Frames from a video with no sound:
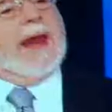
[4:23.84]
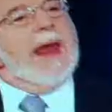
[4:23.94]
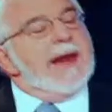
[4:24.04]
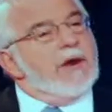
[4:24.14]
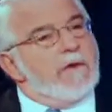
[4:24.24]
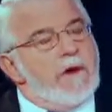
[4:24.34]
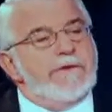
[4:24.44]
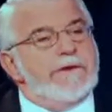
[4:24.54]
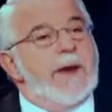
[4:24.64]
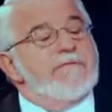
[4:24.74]
And it
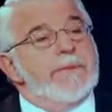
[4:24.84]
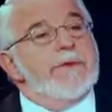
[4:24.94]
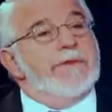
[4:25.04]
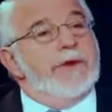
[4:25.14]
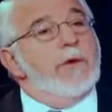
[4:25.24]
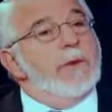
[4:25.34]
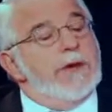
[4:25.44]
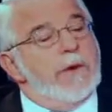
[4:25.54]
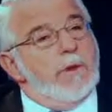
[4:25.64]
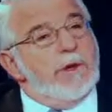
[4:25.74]
grows up from the view
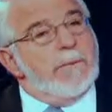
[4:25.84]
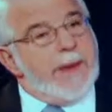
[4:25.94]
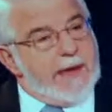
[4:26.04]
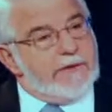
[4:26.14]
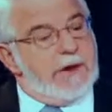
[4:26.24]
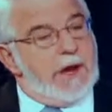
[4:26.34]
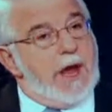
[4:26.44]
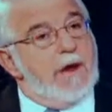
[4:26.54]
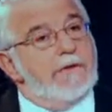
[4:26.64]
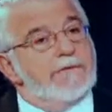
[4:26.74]
when you pass
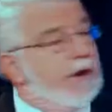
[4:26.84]
laws